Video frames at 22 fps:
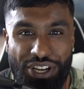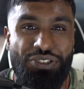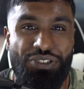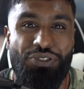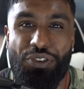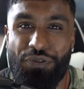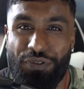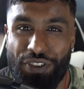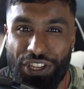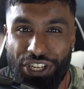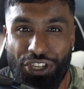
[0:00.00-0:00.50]

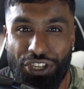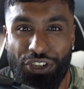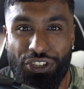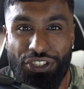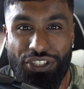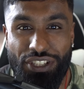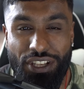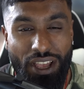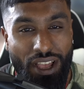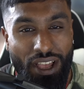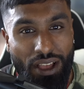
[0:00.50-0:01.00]
Elrond
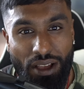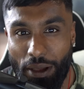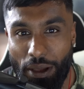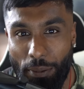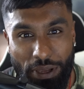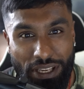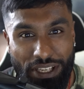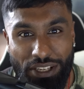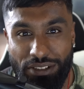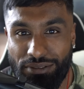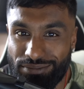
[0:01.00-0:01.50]
videos.
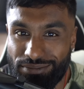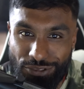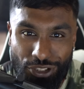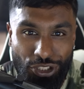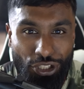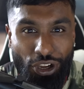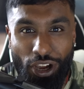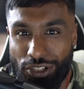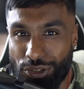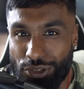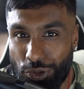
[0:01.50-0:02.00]
I mean,
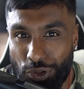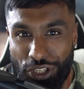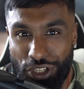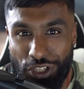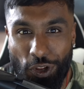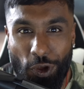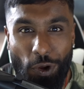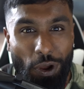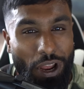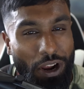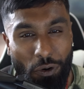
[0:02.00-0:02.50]
you guys already
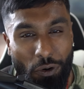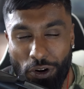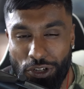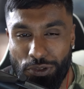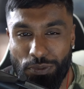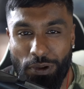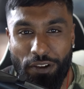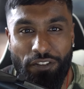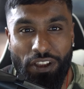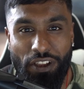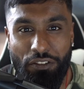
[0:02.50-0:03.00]
know
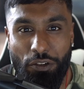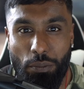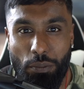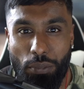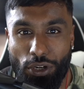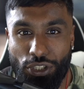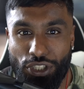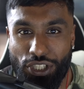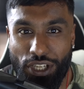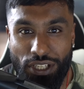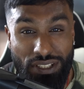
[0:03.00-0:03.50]
Elrond's my favorite
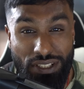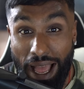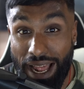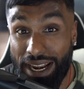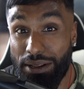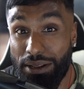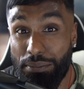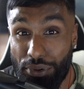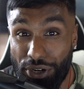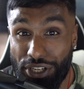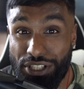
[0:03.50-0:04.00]
project,
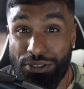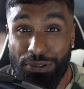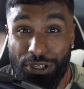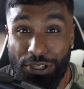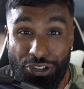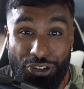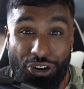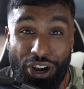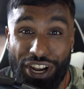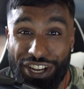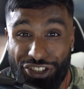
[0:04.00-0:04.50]
and it brings me
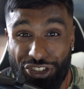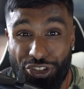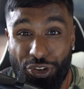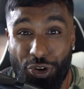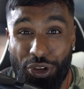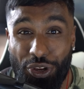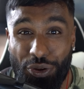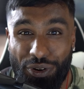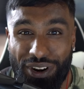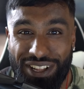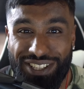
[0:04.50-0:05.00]
great
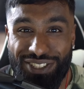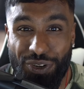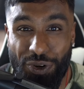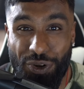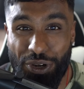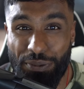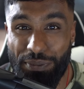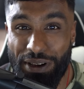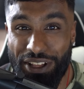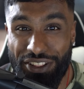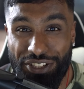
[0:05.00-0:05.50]
joy when I
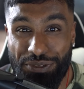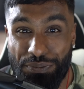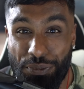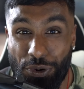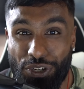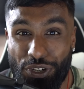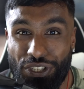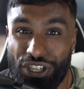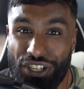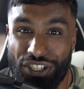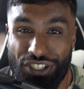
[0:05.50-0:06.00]
talk about this
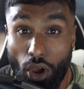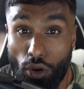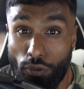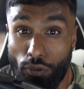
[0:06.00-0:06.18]
project.